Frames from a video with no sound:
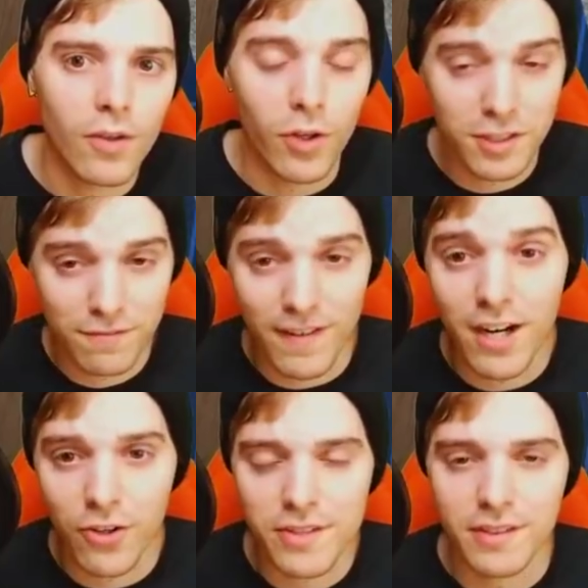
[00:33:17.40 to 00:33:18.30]
Or his
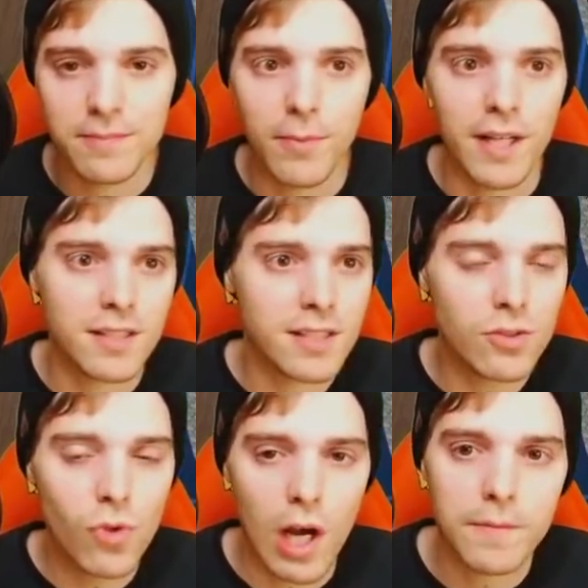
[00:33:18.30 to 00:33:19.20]
Fire Crystal is priced. There's
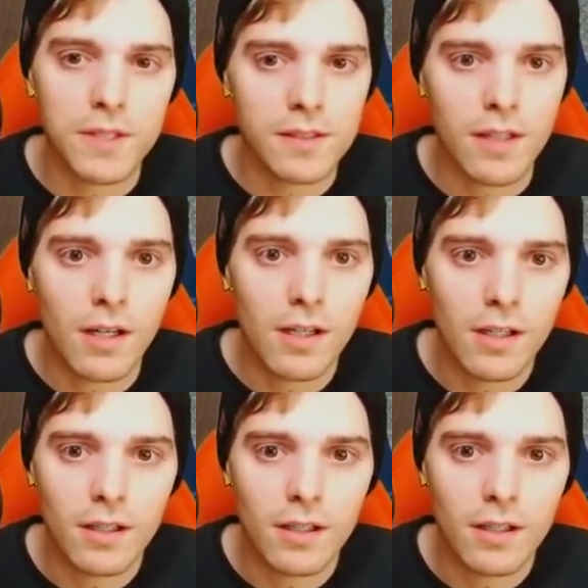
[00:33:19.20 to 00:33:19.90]
2 options here.